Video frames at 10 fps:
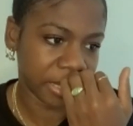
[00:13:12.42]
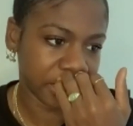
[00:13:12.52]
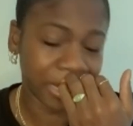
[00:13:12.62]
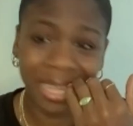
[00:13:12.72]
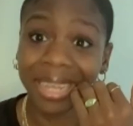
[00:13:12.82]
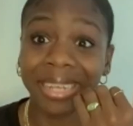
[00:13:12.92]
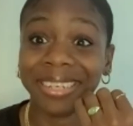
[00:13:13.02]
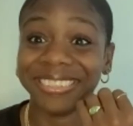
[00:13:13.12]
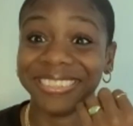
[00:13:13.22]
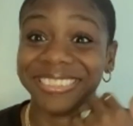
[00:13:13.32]
yeah,
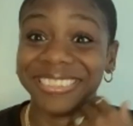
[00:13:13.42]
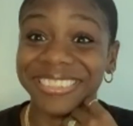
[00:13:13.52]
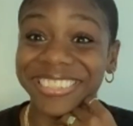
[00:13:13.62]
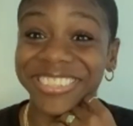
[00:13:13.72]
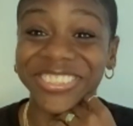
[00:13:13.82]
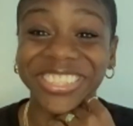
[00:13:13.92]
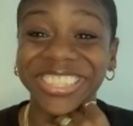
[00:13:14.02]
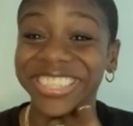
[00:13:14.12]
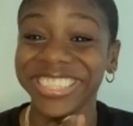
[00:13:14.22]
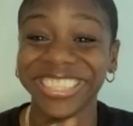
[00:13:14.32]
it was
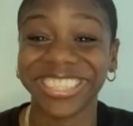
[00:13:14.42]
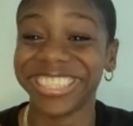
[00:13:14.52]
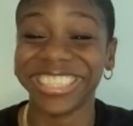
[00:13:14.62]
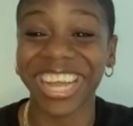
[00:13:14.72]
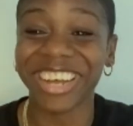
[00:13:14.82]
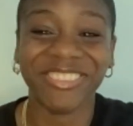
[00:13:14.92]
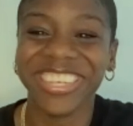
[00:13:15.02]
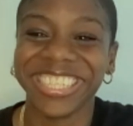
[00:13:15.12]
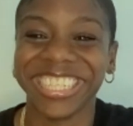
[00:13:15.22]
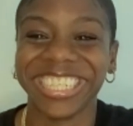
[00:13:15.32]
just
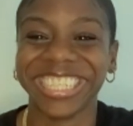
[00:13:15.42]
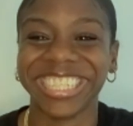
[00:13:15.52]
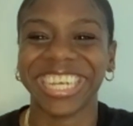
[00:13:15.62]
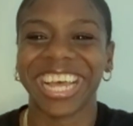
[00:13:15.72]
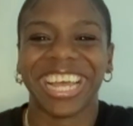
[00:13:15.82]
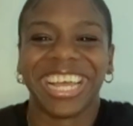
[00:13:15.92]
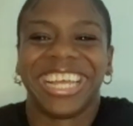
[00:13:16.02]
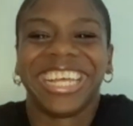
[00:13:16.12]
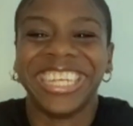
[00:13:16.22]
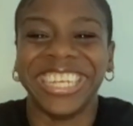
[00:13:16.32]
amazing.
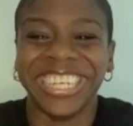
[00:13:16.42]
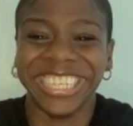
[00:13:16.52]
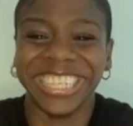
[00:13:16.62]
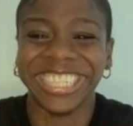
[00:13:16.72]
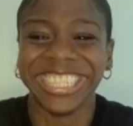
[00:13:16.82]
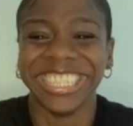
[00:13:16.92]
there were no